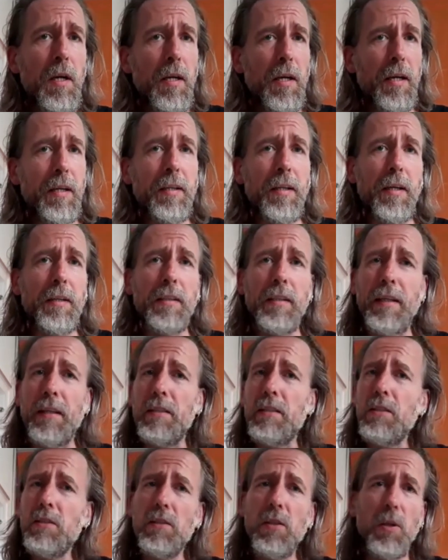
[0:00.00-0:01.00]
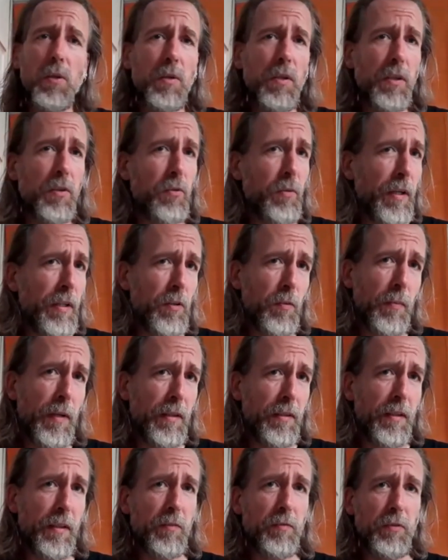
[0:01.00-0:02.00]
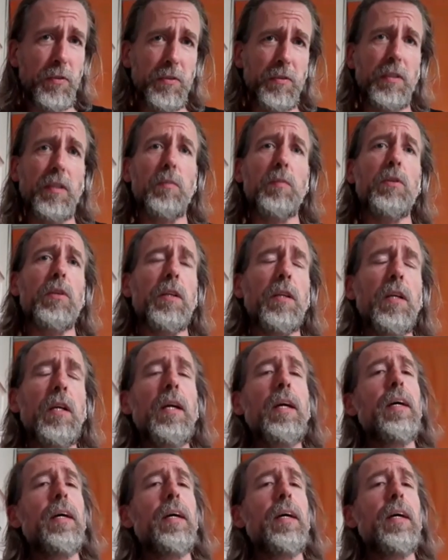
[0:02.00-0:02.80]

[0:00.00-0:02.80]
and I can totally recommend that for sabering.